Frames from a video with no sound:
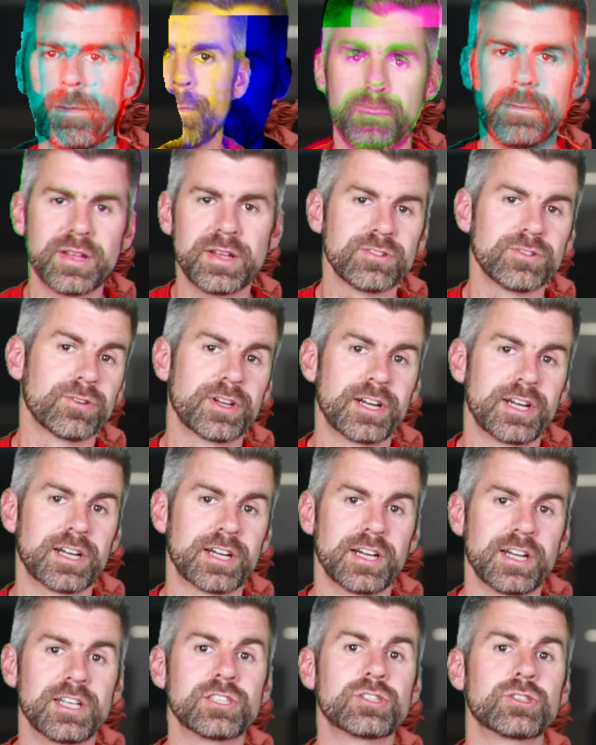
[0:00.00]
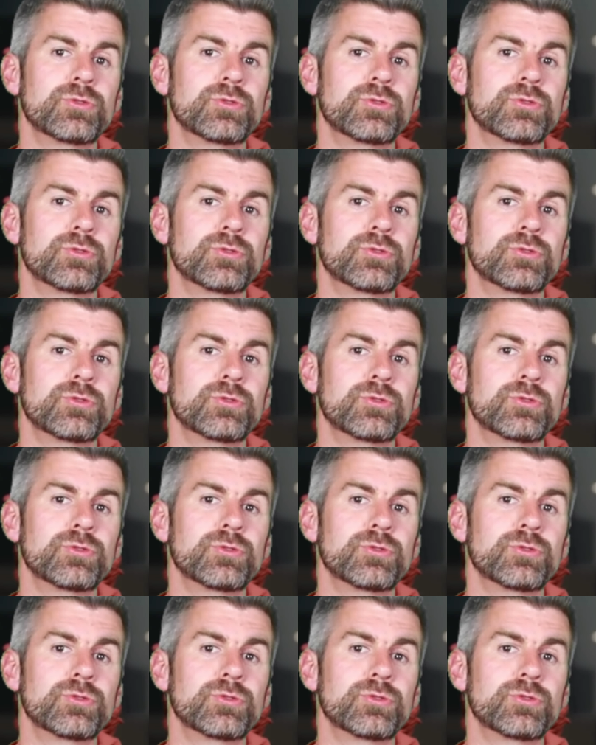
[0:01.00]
Metal Gear is